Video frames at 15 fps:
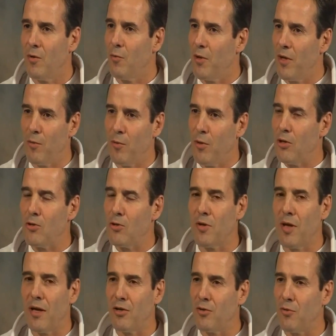We used to
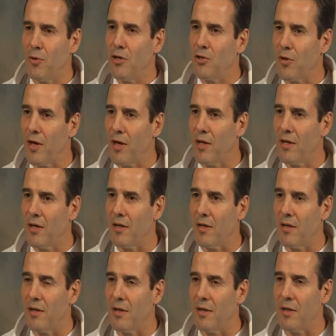train together
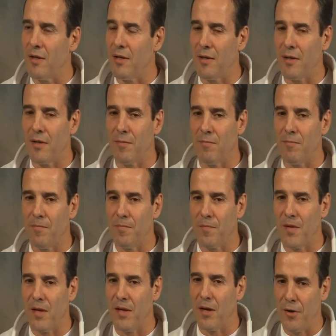
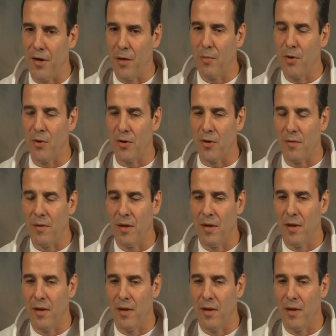in our neighborhood.